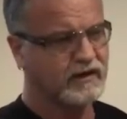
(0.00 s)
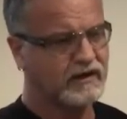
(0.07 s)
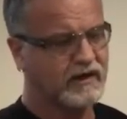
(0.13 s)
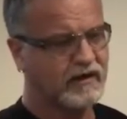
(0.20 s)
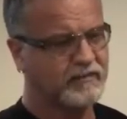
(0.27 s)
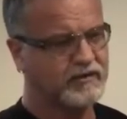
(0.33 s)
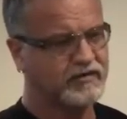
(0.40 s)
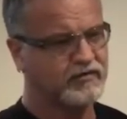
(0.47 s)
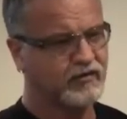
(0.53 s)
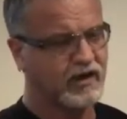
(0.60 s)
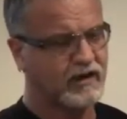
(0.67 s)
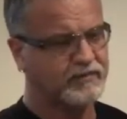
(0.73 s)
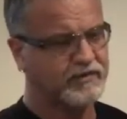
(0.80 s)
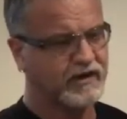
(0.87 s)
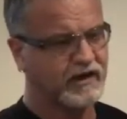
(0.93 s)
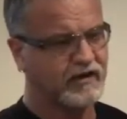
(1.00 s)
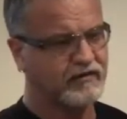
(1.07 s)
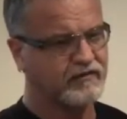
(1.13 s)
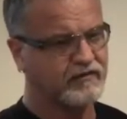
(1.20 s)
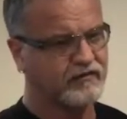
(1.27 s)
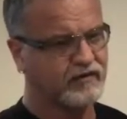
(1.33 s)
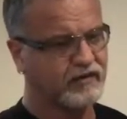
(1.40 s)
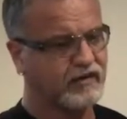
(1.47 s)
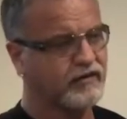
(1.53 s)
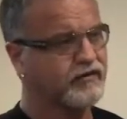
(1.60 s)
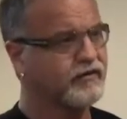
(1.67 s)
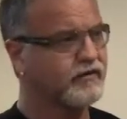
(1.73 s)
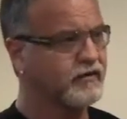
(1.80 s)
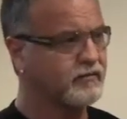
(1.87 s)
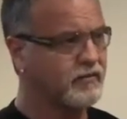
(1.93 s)
And how many dropped out for
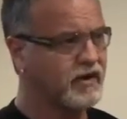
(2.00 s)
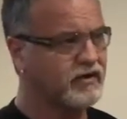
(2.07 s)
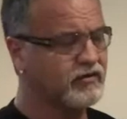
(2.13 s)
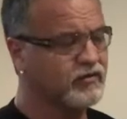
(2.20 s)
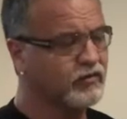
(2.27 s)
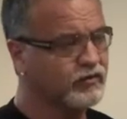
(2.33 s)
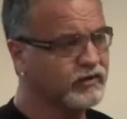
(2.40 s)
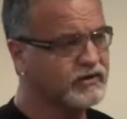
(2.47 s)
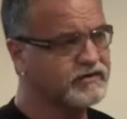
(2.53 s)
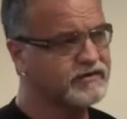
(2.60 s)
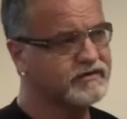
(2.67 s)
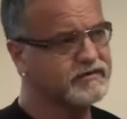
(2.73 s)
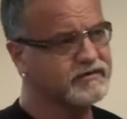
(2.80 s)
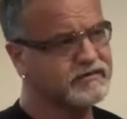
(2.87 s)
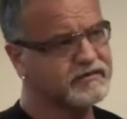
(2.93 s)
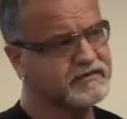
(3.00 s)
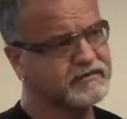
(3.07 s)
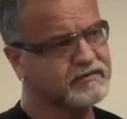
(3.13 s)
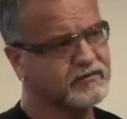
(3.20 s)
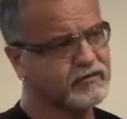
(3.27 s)
other than medical reasons?